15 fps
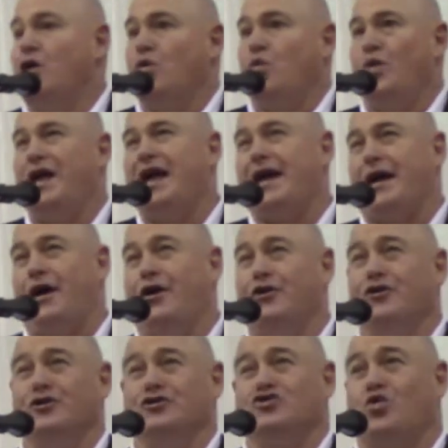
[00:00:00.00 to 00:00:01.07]
we had
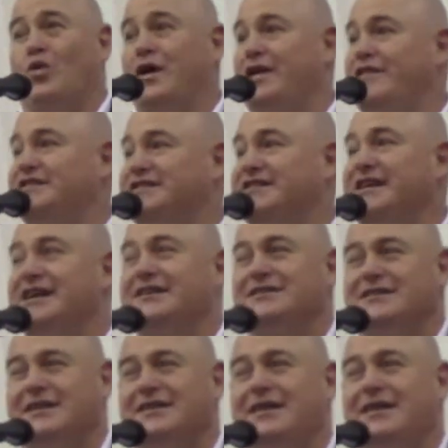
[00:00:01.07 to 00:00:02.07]
126, I